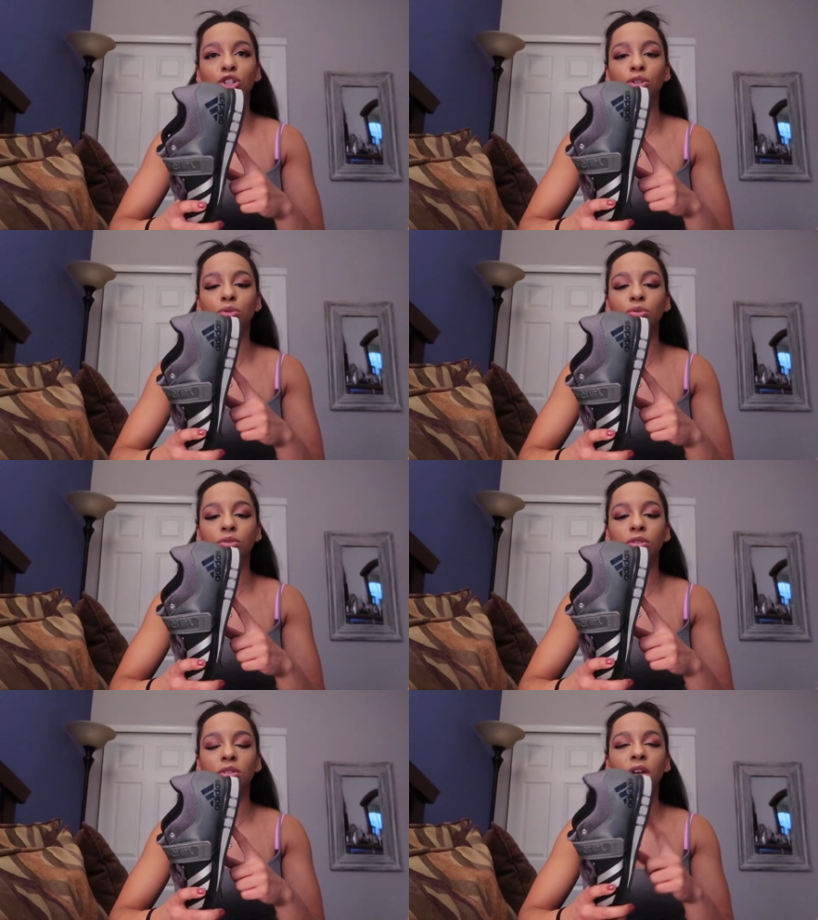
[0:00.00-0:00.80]

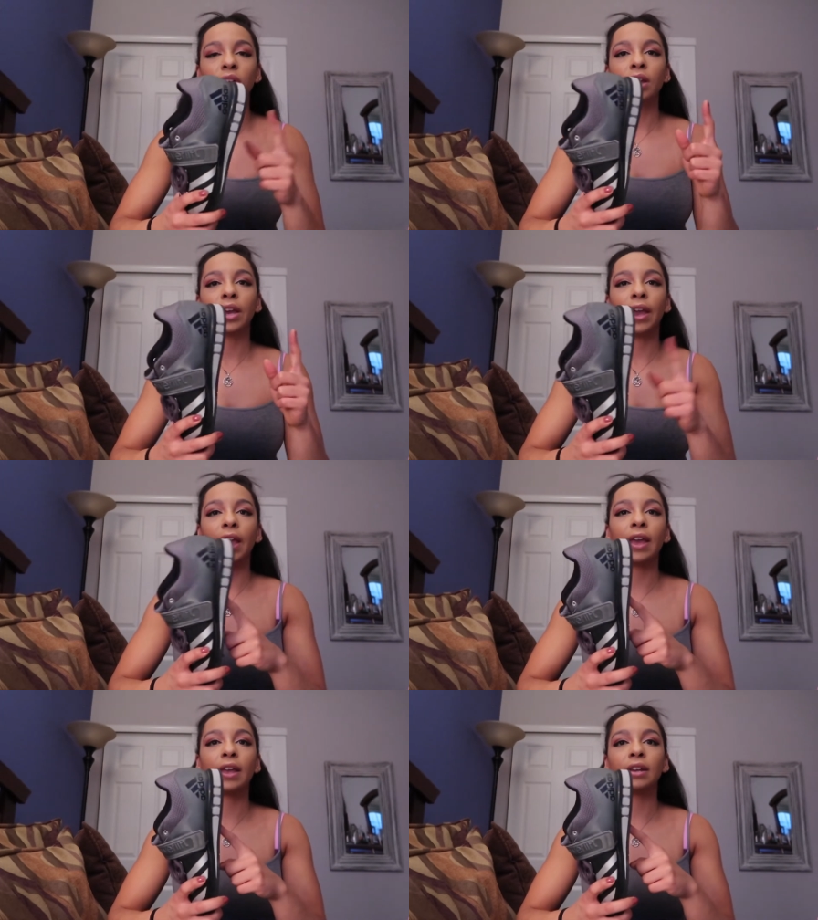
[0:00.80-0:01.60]
shoes
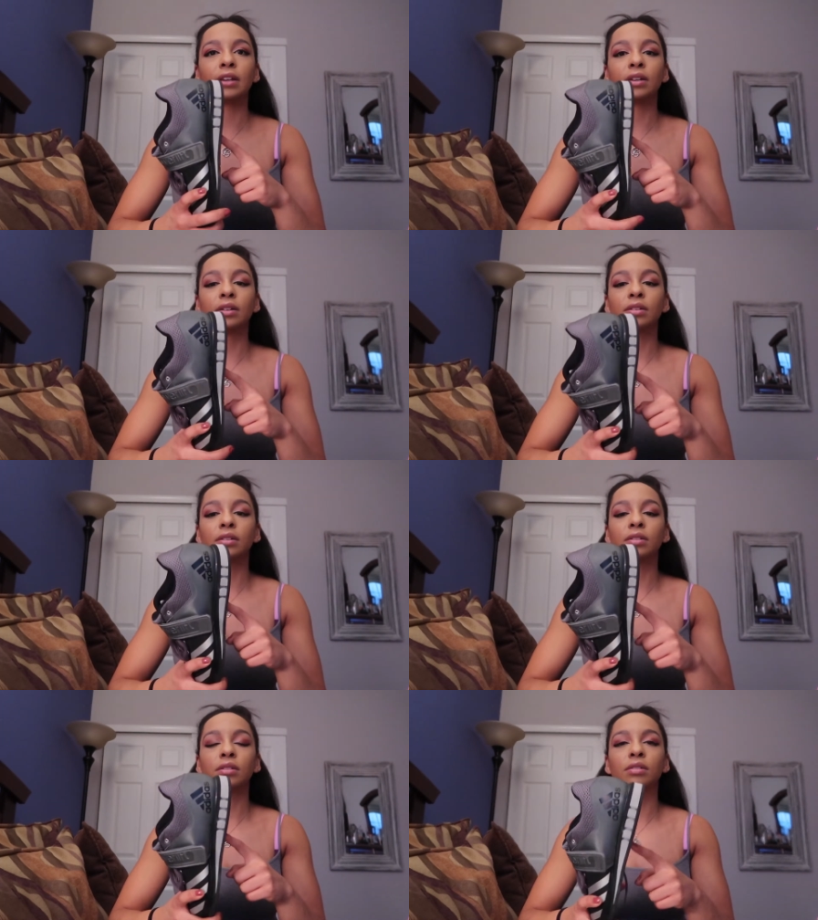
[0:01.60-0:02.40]
in
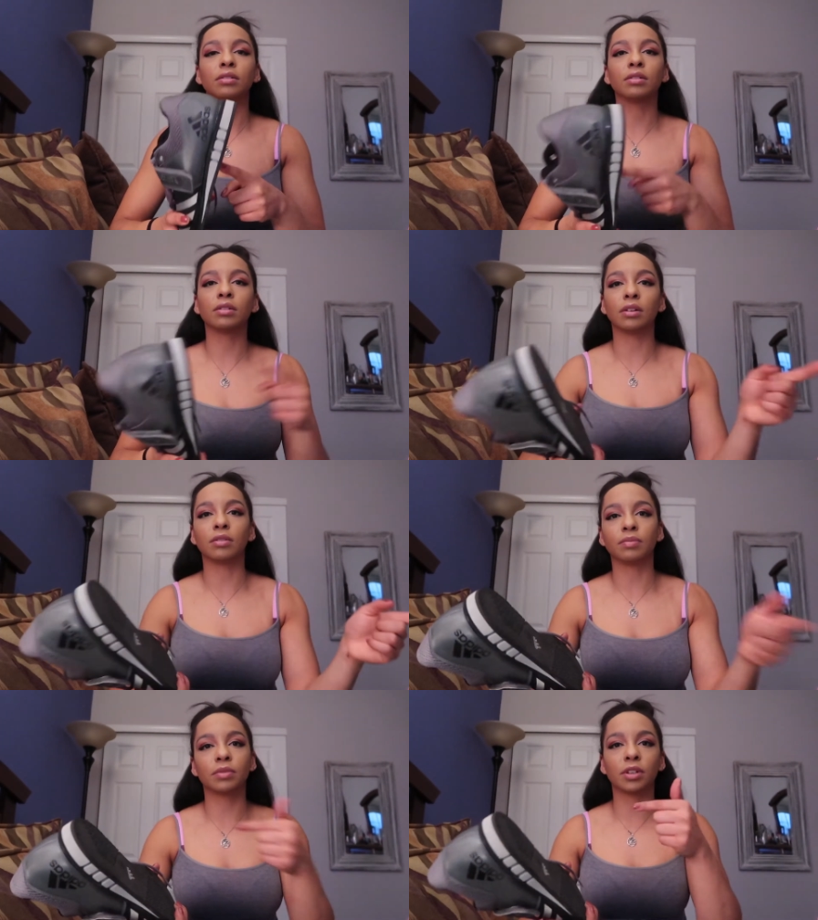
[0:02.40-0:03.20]

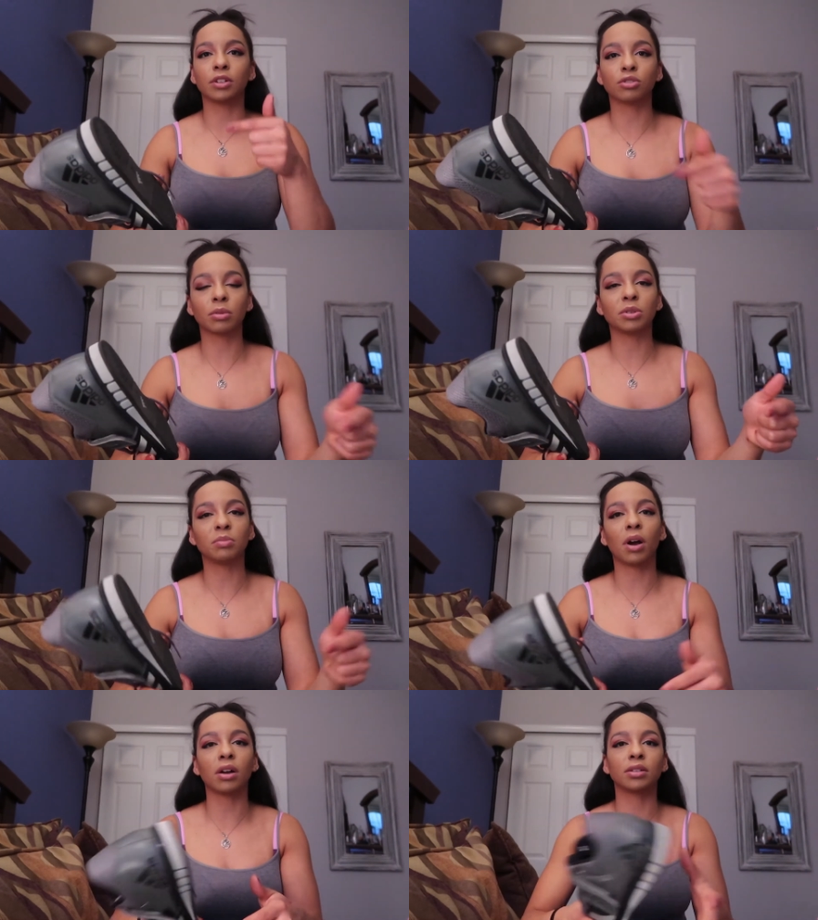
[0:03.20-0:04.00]
the description
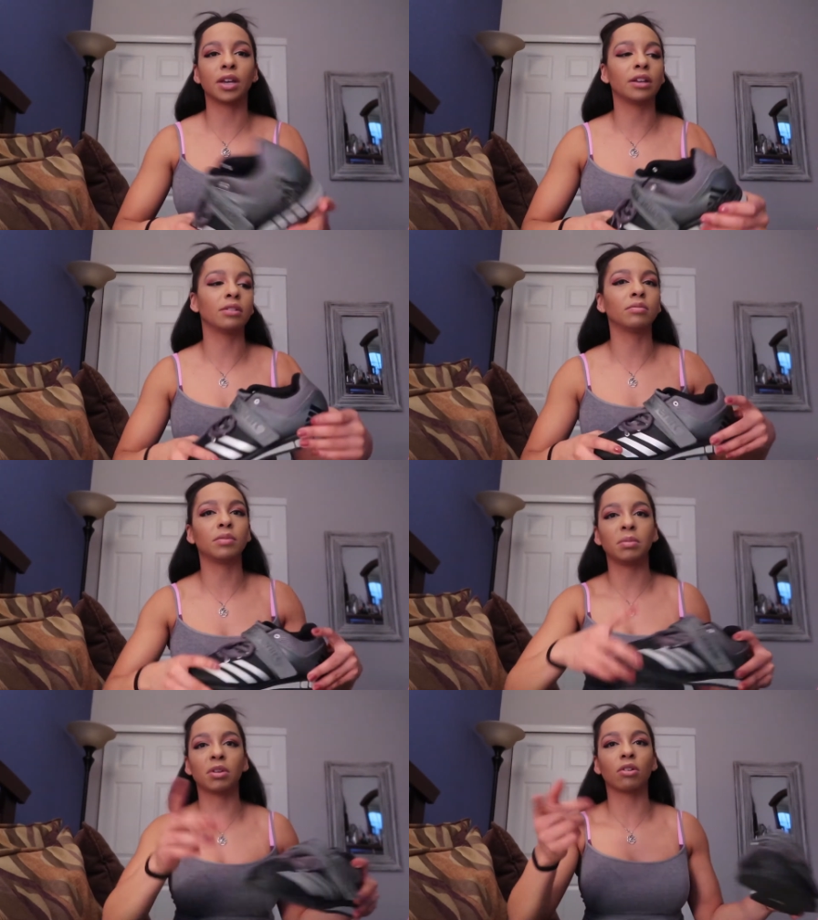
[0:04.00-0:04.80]
box and
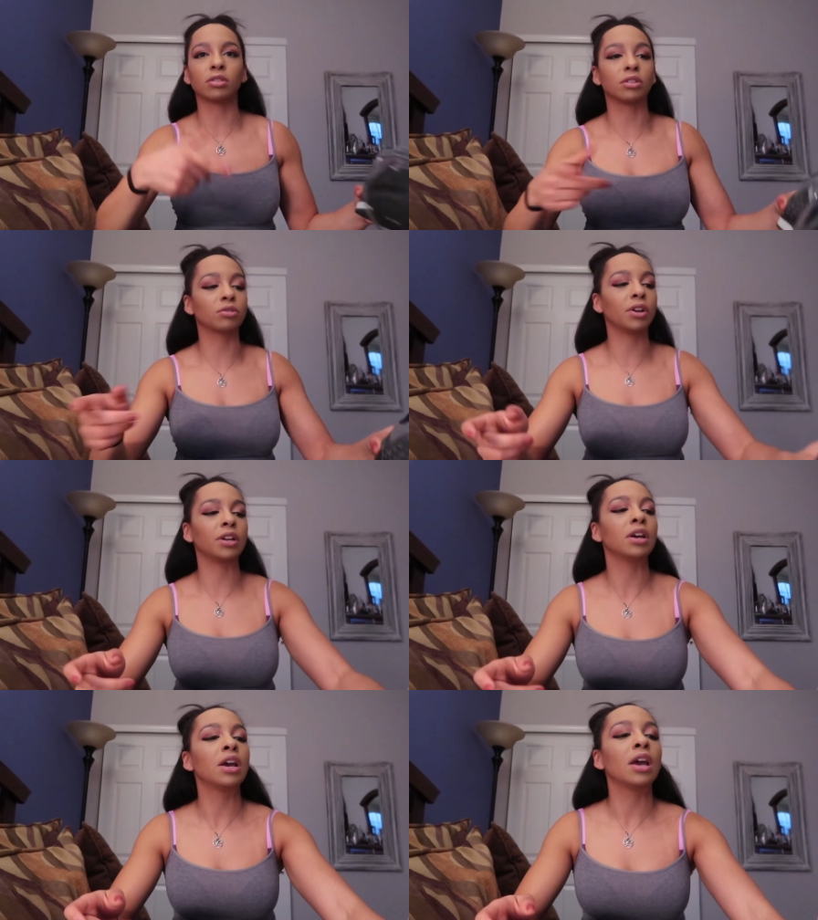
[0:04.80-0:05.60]
maybe across the screen.